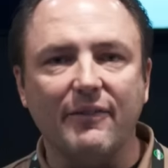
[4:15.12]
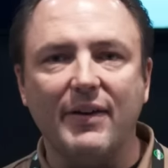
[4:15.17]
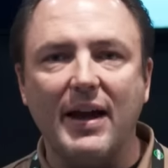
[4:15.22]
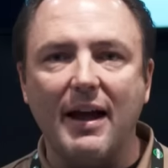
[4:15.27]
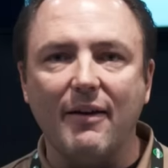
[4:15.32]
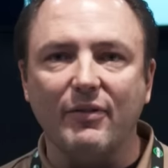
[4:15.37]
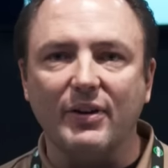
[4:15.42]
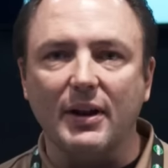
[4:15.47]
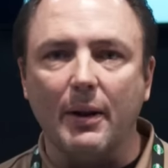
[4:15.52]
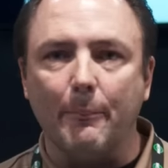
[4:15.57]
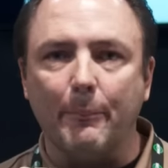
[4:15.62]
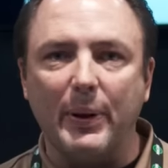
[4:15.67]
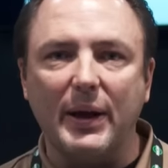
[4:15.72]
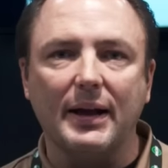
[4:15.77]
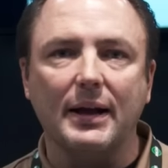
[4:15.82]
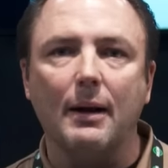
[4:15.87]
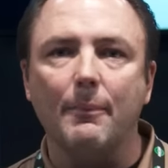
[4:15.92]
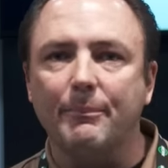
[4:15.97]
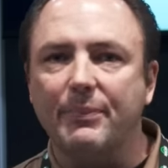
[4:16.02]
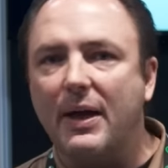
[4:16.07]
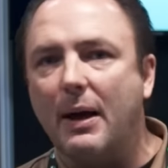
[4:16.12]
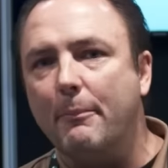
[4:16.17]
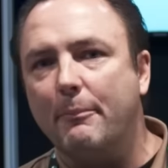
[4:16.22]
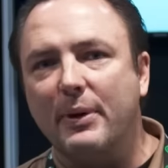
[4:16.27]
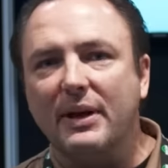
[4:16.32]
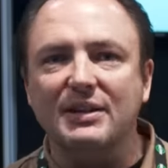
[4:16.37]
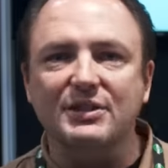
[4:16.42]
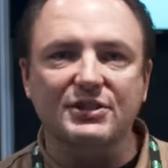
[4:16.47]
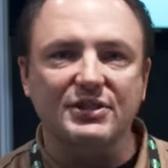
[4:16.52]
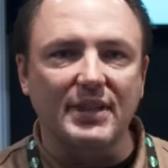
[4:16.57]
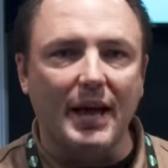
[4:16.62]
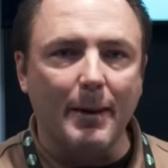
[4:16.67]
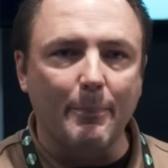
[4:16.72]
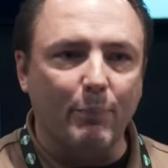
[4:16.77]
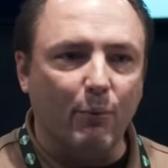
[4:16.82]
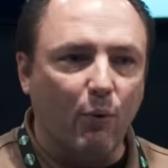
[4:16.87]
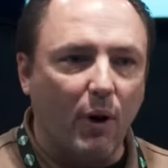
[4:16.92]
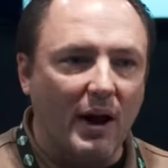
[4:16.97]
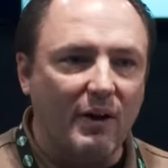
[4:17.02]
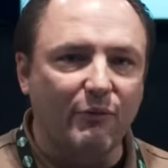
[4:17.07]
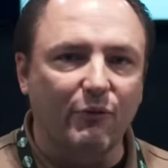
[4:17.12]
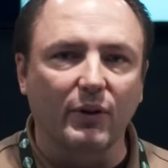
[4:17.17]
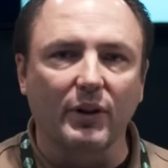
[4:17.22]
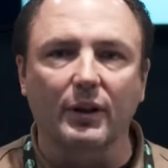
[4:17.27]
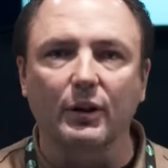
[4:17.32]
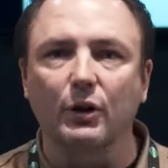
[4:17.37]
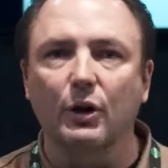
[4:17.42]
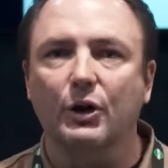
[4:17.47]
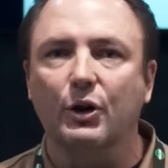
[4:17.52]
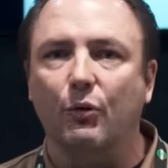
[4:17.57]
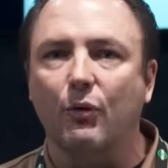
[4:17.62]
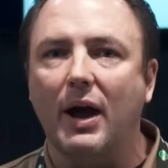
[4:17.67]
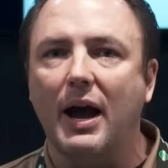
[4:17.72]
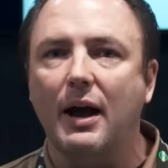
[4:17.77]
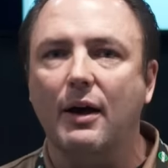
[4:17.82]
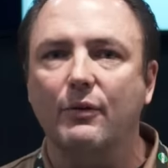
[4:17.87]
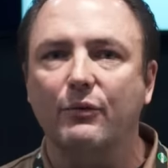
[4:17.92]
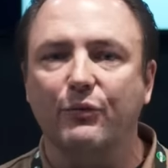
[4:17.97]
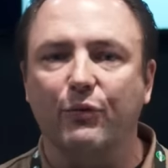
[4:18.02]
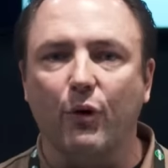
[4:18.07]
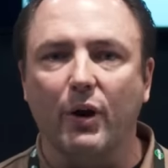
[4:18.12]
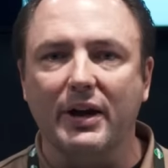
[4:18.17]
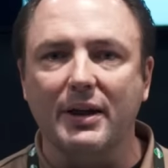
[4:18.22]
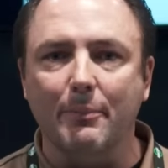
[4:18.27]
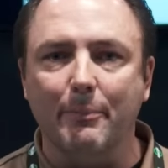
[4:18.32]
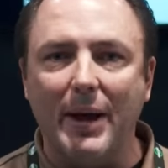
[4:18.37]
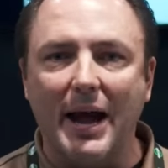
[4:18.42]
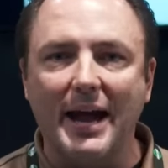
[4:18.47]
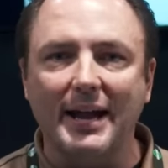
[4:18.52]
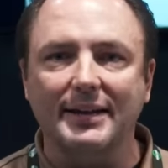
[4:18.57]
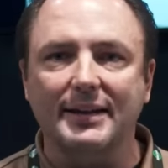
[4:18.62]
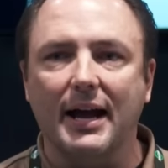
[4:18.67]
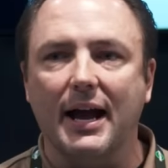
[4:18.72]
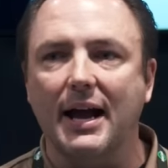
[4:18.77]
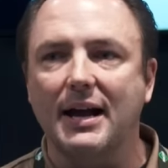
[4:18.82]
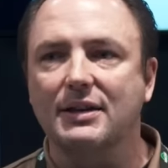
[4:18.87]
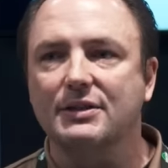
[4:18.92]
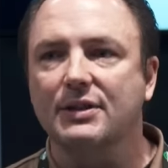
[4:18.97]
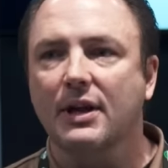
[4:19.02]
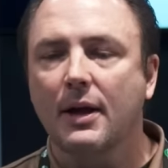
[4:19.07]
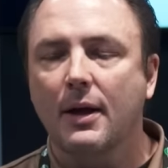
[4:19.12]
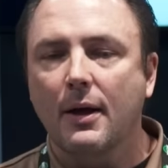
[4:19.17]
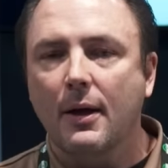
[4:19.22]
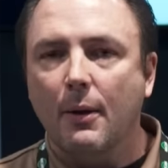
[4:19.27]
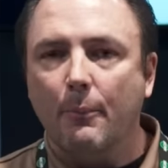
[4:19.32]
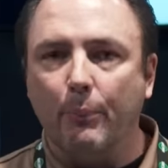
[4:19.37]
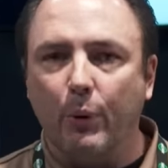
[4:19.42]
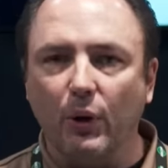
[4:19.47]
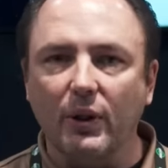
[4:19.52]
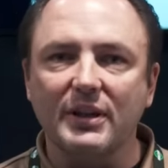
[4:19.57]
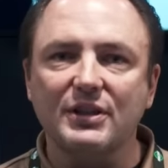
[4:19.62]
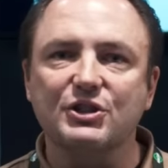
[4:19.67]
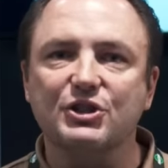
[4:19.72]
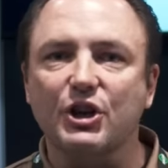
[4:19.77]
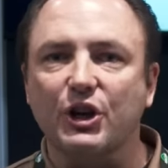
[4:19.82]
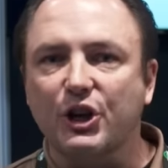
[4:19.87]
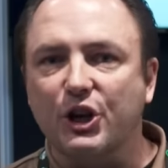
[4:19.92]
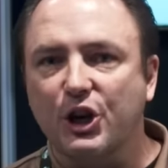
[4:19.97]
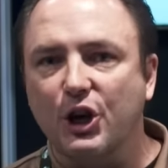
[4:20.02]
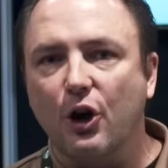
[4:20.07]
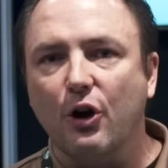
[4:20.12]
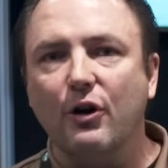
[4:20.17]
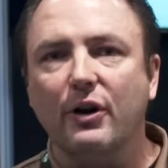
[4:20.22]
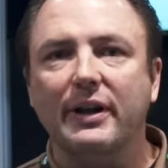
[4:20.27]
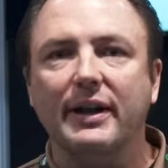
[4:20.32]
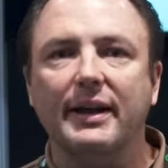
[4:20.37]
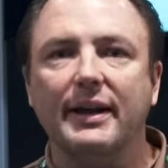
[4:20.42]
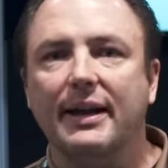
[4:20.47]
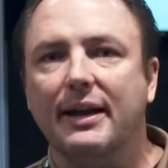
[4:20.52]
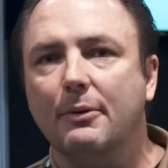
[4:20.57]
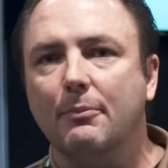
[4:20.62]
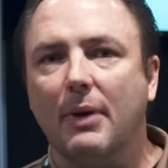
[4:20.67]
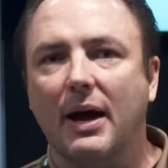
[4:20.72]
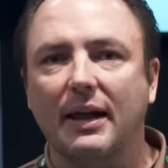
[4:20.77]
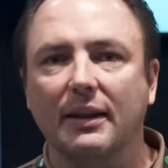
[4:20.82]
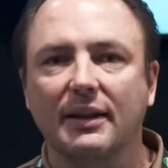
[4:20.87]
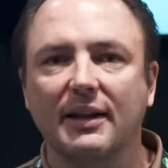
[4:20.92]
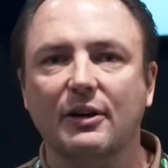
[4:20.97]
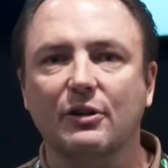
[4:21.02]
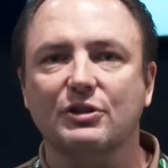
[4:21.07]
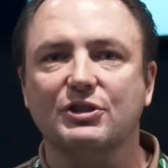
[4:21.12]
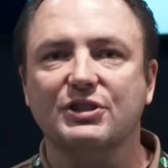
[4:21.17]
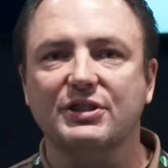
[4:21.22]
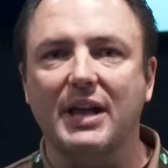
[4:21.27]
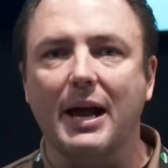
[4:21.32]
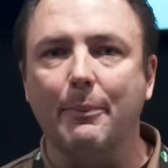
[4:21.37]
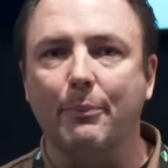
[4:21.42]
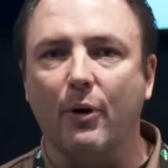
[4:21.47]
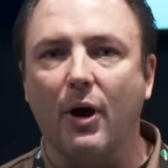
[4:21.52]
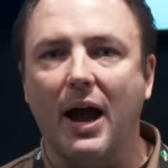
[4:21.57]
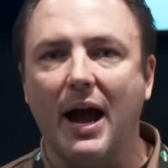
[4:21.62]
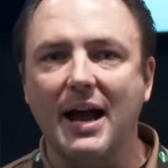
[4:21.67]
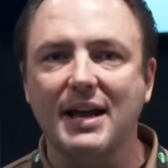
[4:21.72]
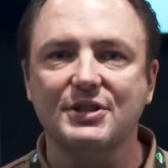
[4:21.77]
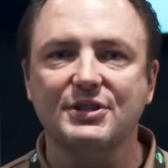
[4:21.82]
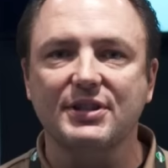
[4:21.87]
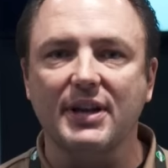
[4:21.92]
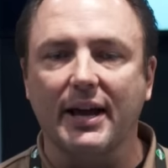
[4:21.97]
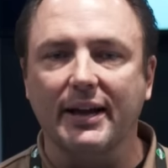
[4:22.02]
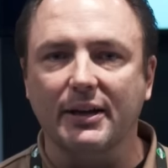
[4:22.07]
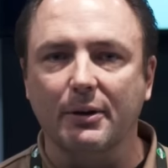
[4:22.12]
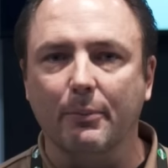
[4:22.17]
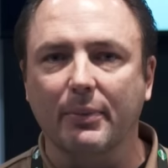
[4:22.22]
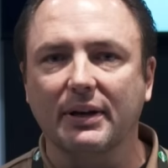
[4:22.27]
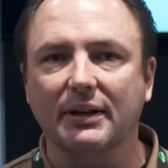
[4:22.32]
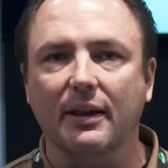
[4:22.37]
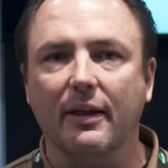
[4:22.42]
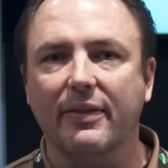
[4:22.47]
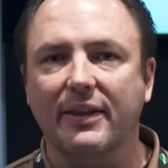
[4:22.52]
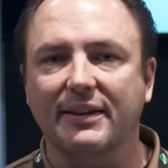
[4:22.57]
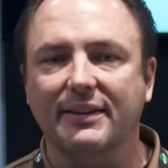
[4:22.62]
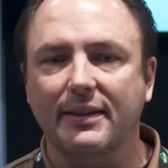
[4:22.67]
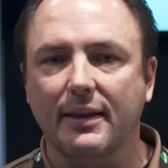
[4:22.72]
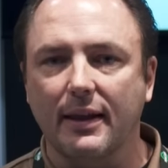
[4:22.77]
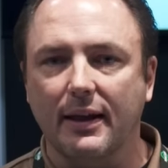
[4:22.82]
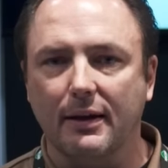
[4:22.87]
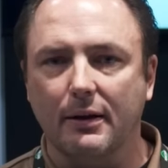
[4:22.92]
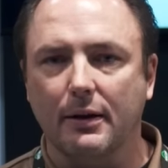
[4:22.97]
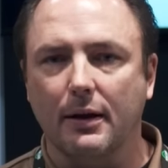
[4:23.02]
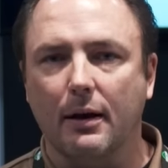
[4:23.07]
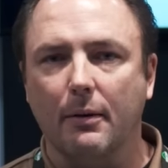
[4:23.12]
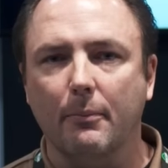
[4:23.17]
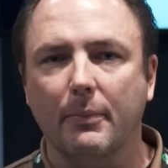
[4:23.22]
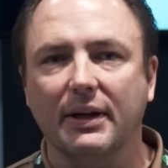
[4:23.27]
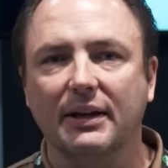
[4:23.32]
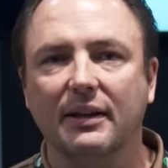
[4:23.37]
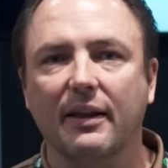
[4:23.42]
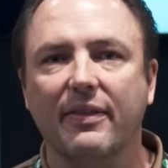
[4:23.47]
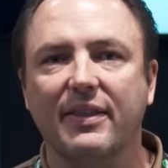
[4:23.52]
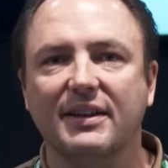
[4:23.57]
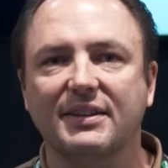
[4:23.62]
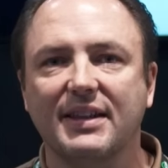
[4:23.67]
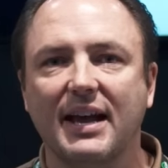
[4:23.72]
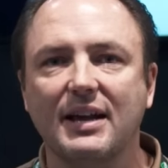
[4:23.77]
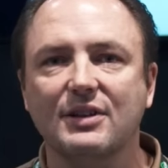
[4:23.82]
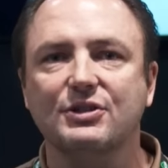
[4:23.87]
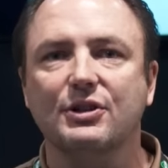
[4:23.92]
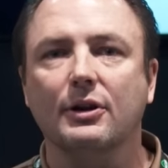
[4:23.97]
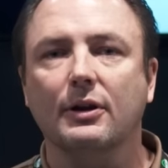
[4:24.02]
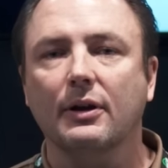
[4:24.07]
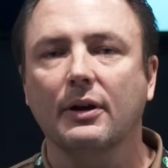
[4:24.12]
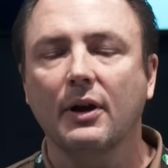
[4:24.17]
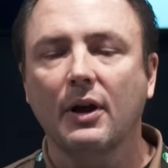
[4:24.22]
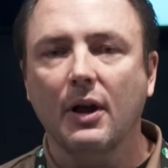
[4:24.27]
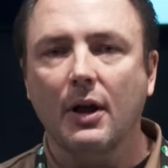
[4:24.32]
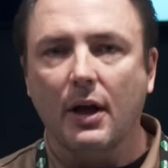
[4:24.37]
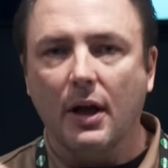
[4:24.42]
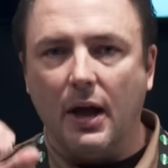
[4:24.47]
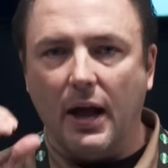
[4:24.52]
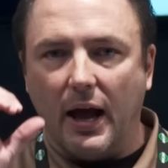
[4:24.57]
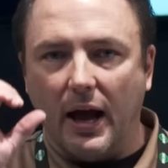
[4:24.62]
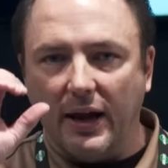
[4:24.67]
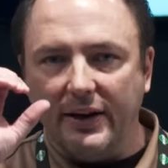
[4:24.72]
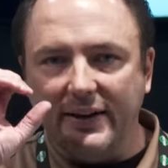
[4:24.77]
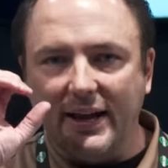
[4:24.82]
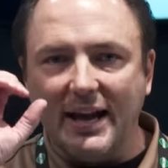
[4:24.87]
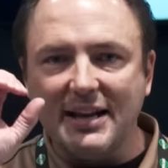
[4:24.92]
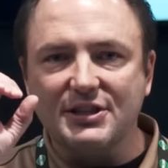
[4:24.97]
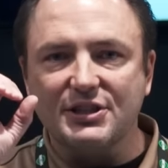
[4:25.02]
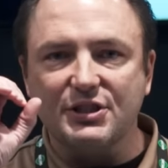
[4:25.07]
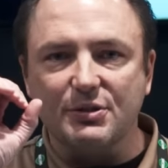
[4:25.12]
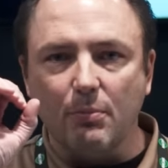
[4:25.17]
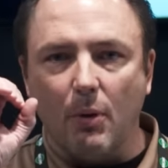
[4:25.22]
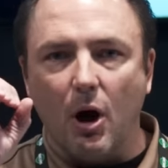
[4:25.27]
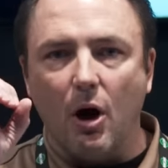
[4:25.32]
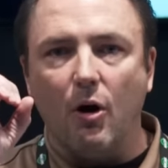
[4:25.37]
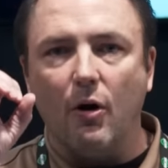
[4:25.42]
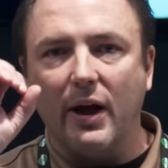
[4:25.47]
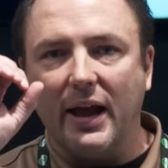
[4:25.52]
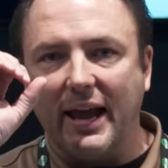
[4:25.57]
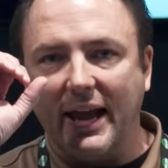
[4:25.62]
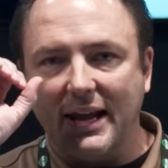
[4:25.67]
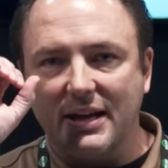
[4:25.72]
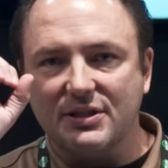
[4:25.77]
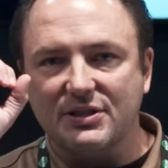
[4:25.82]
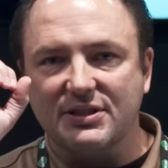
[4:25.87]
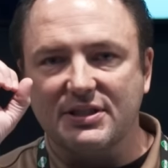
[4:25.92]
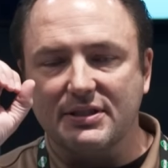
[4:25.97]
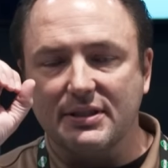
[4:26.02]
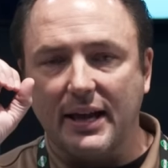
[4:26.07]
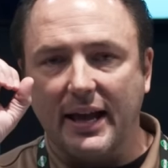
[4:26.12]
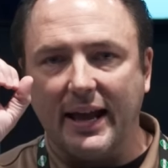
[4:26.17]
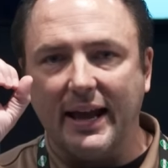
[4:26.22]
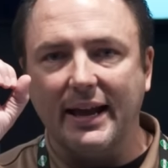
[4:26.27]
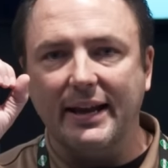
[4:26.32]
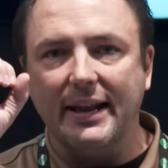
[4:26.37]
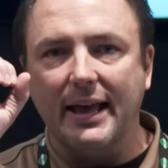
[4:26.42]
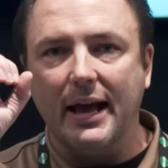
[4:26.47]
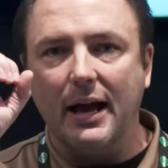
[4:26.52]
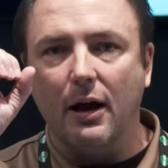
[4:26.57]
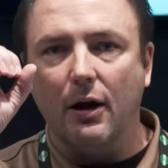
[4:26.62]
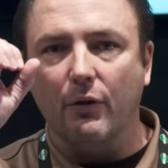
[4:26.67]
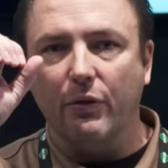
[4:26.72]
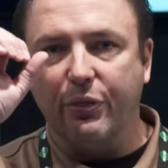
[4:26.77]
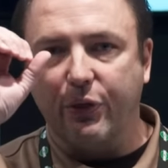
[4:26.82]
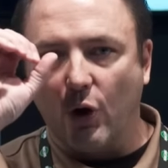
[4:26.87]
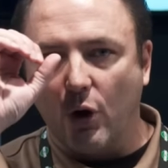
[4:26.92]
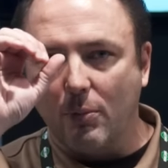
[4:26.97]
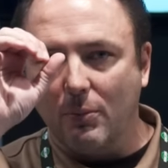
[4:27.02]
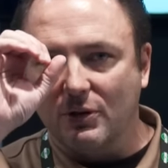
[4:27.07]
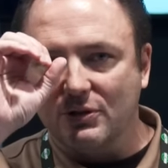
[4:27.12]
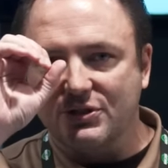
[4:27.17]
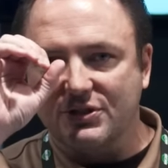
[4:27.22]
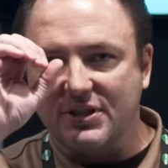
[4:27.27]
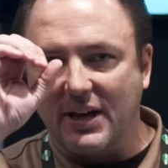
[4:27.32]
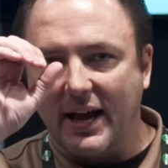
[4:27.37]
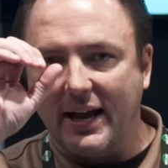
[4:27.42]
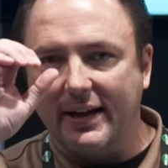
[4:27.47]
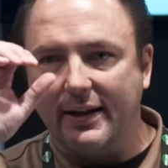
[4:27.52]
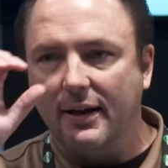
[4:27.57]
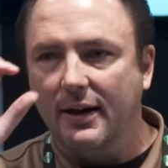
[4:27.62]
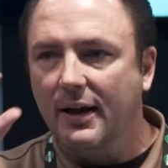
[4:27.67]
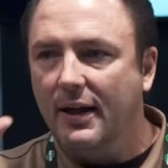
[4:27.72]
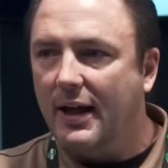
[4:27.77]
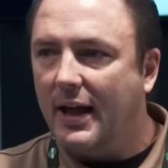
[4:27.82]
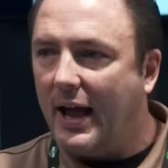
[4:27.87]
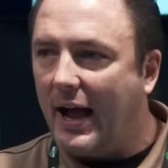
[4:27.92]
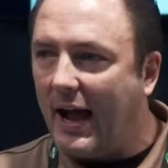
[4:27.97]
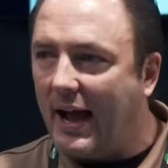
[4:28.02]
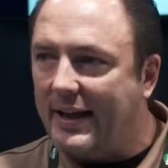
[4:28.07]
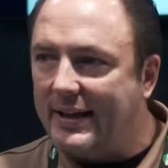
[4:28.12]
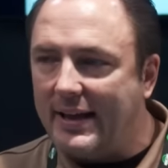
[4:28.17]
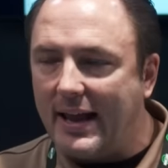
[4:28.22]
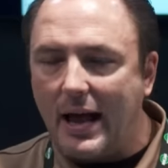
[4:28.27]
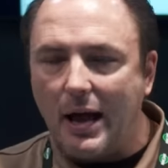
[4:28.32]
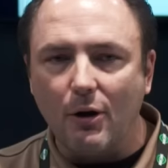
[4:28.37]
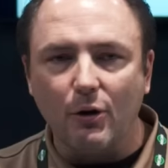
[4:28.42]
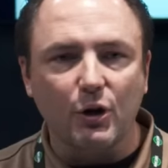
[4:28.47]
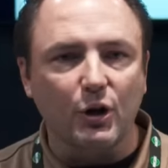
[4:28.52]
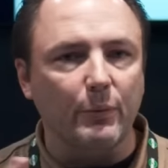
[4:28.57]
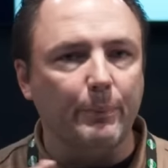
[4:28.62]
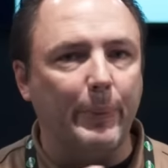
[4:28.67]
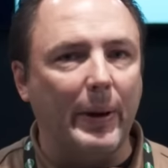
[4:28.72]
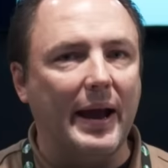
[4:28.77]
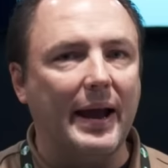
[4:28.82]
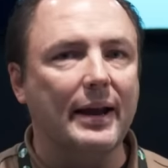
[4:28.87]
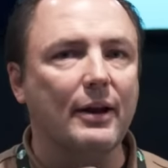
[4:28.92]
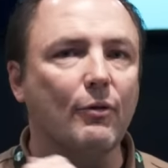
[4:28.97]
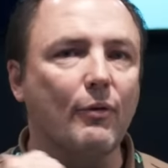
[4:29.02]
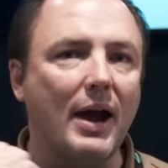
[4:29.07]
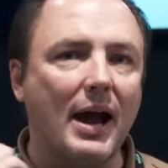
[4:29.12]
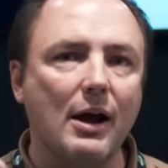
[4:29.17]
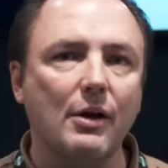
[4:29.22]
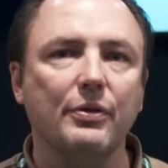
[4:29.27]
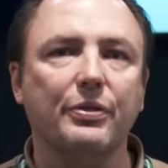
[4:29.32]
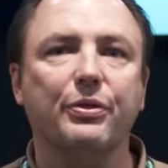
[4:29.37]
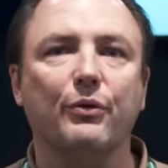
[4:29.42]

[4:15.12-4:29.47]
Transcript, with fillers: of having to pick up that big sniper rifle and look around for any bad guys, pulling security in my little sniper hide site in the middle of the, in the, middle of the desert, a nice small hand, handheld thermal sight, I now could pan around